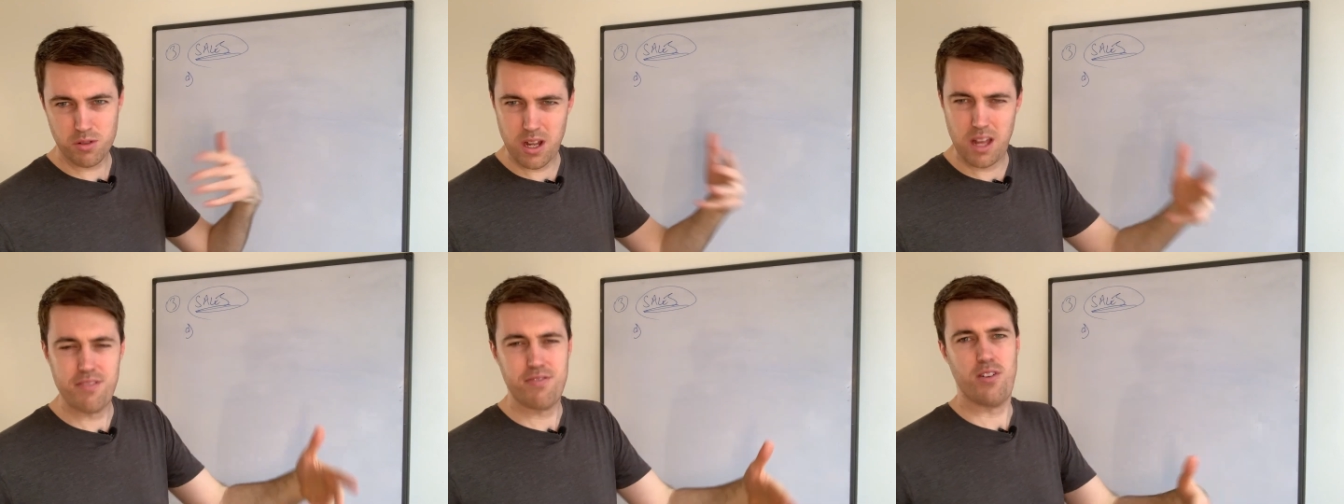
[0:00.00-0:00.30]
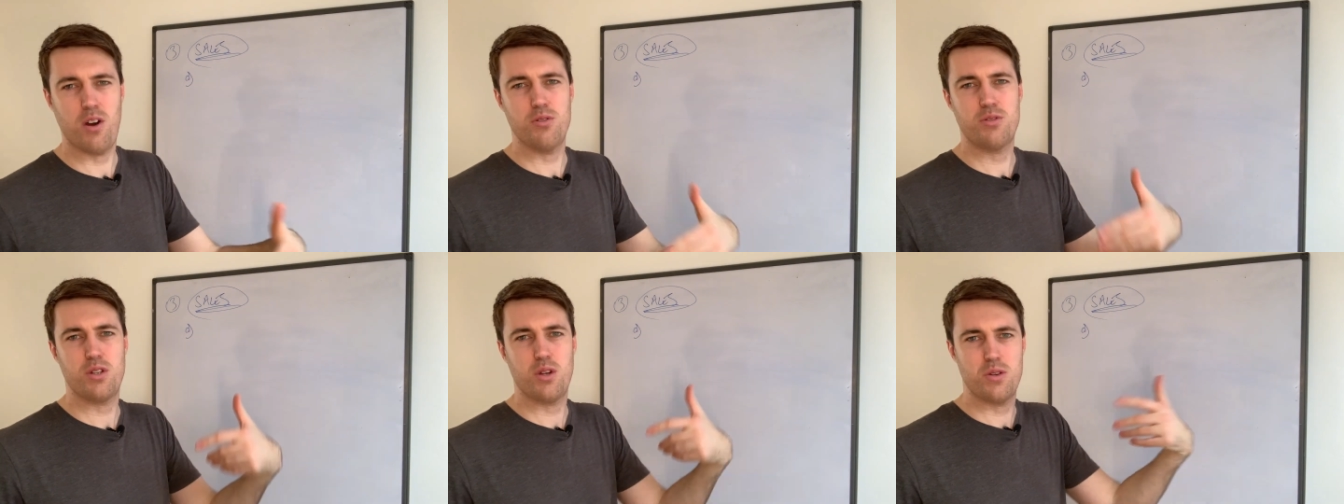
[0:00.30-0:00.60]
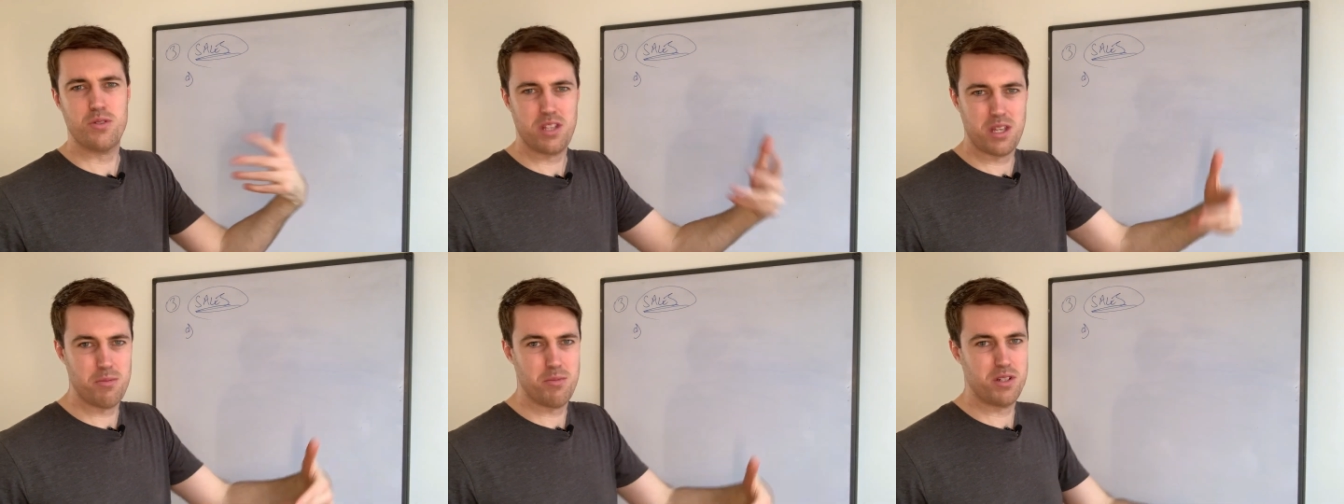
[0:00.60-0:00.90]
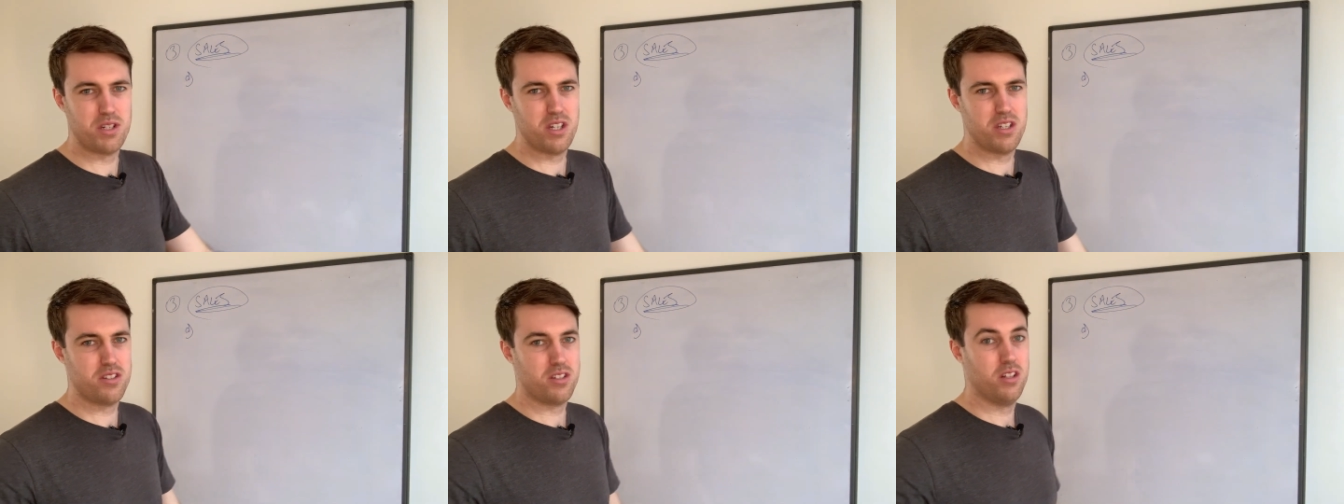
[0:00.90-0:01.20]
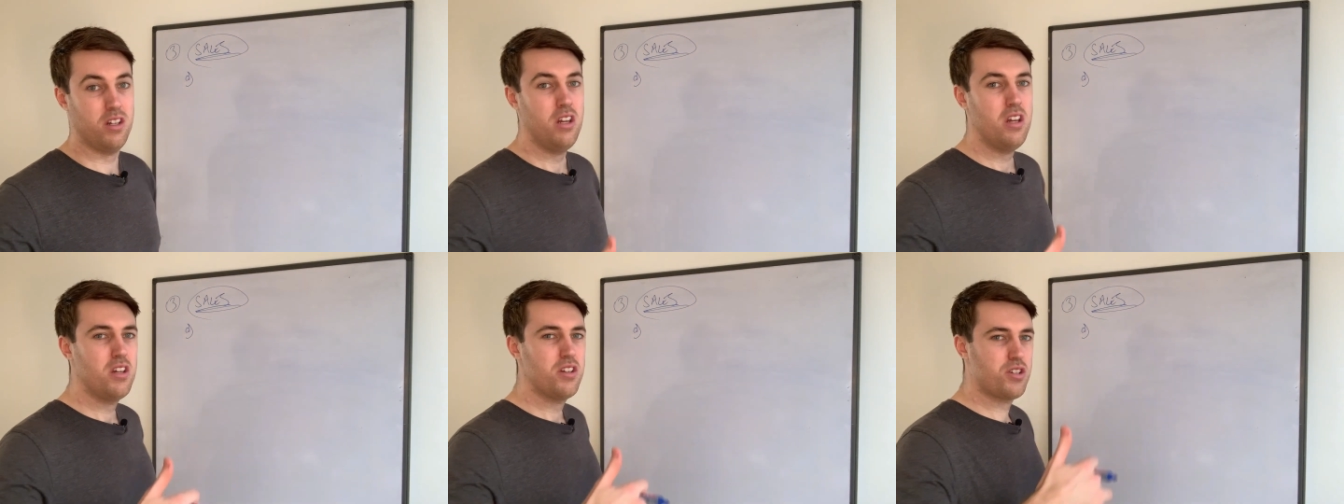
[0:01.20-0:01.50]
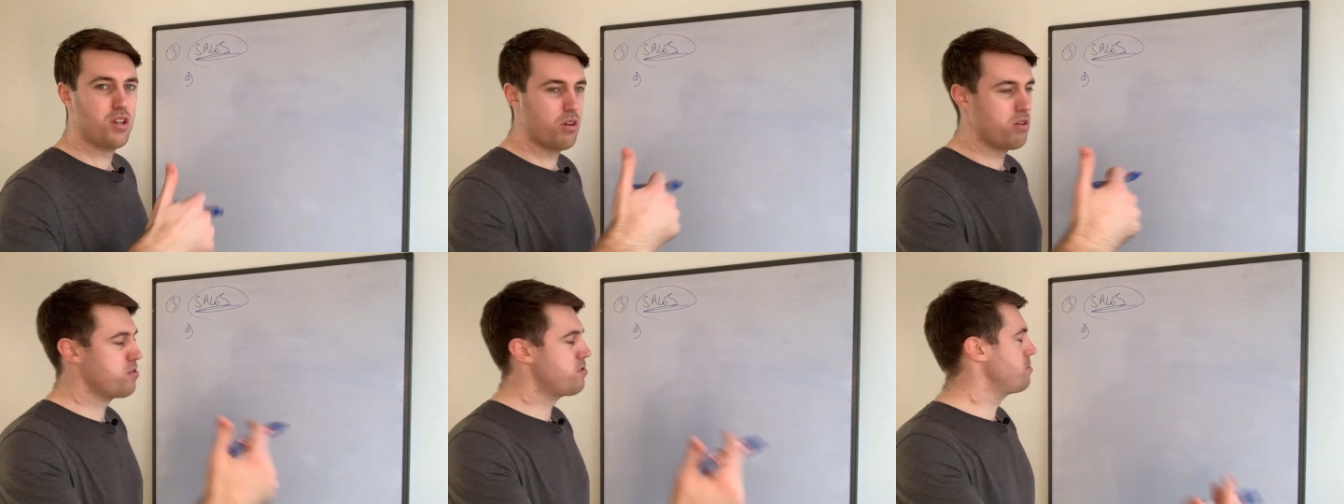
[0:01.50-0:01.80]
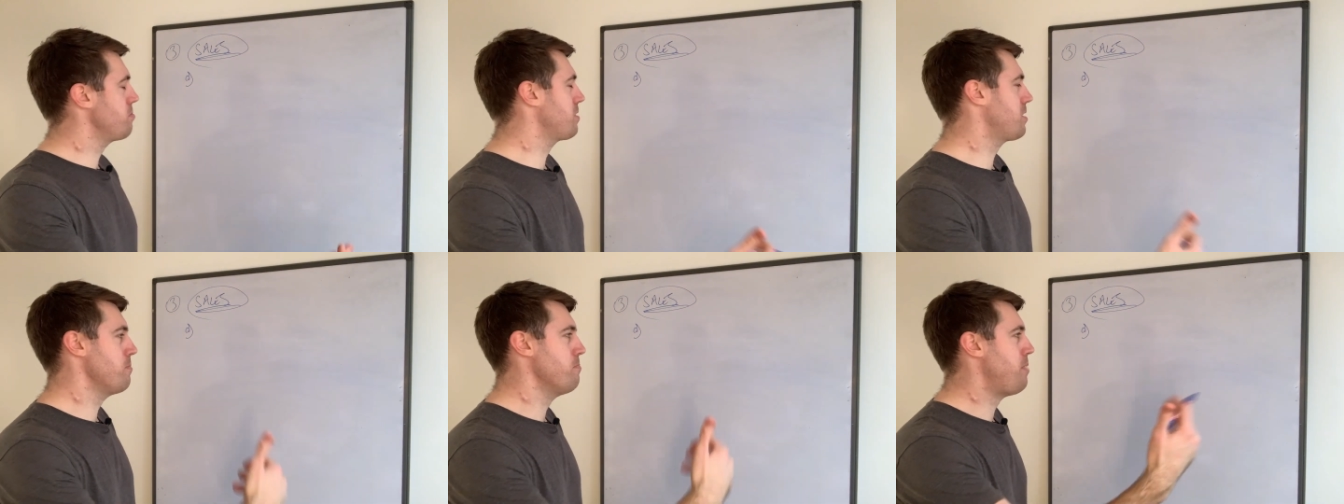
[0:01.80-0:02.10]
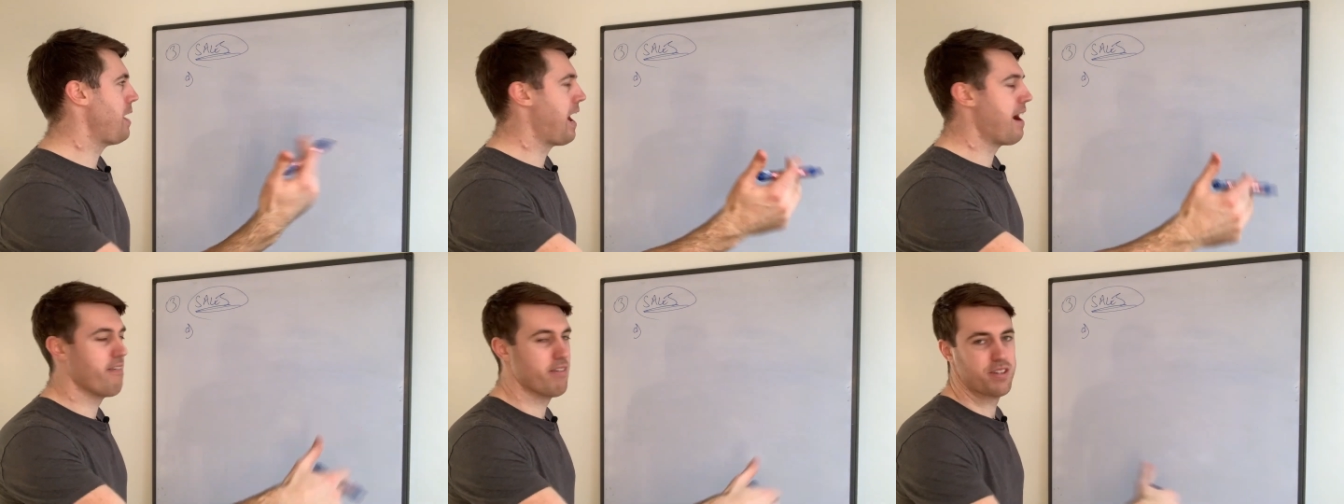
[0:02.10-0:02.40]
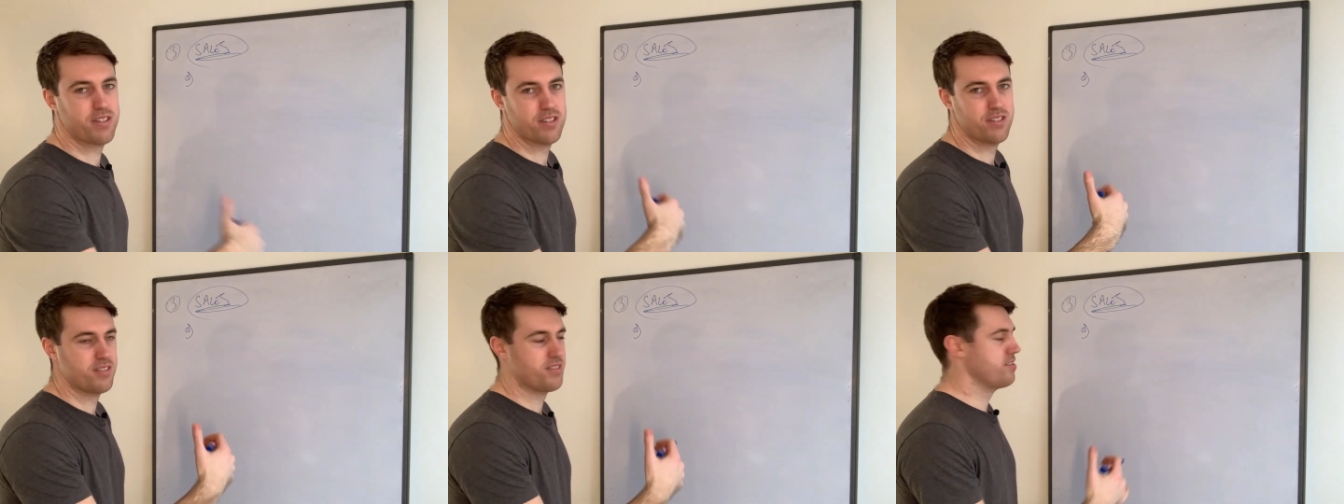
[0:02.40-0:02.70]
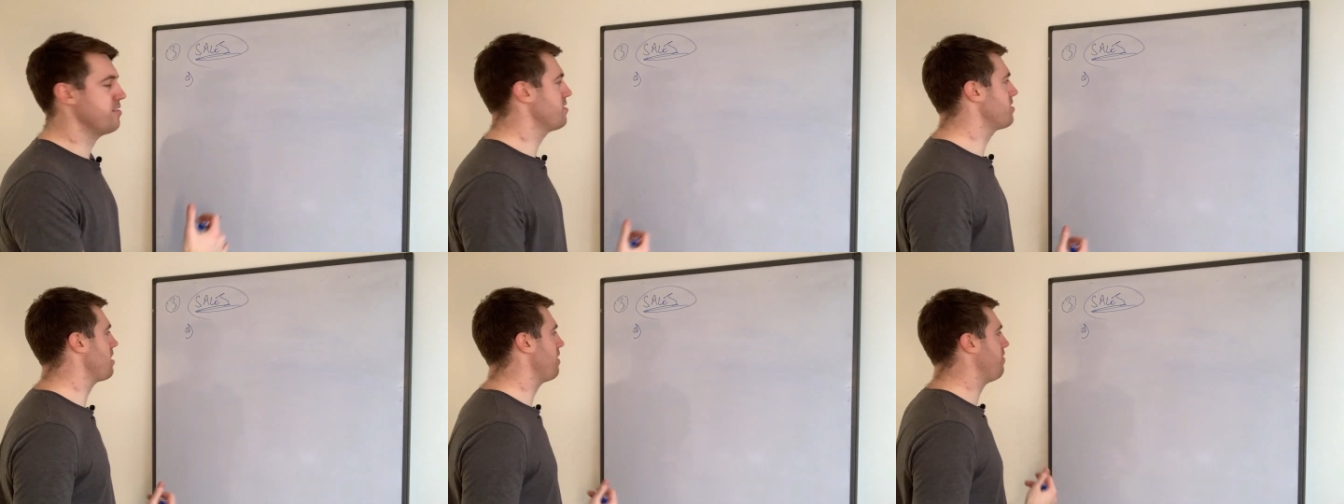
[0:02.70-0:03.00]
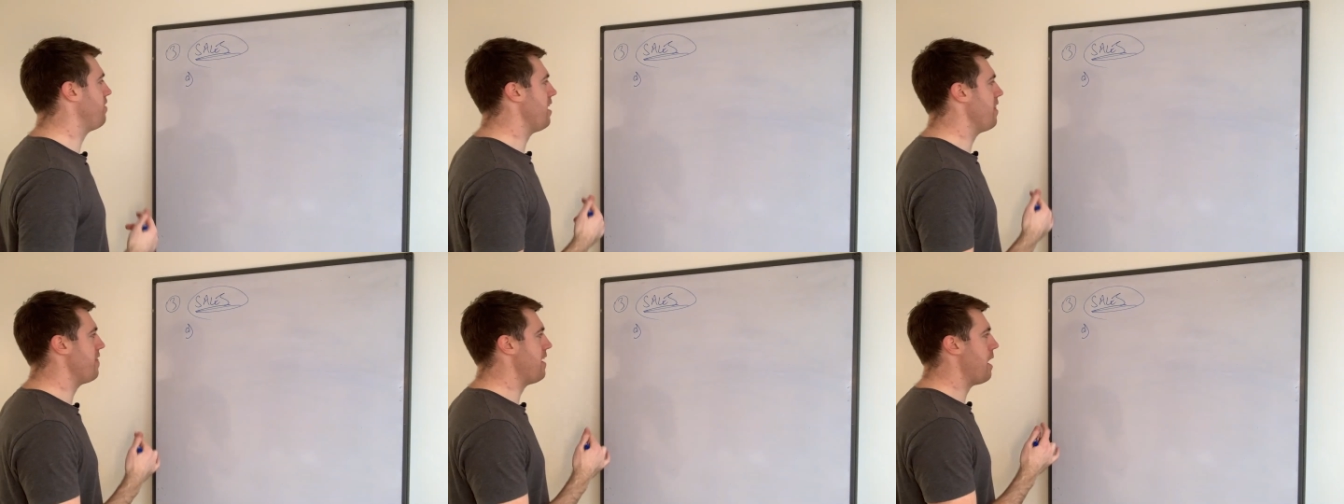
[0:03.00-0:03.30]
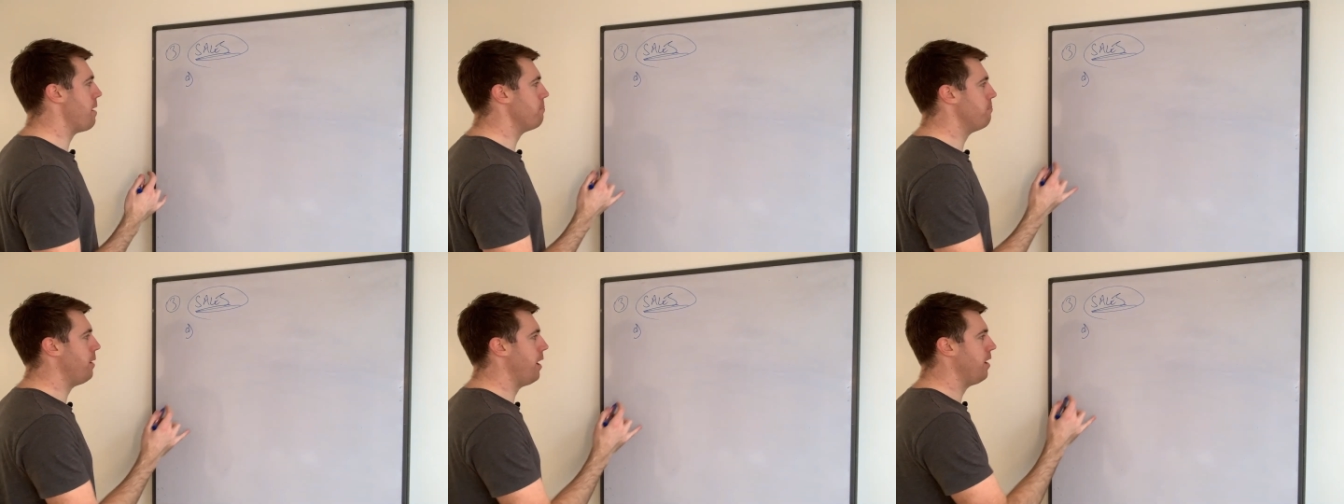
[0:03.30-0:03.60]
create photos, images, and show you some comparisons and stuff like that.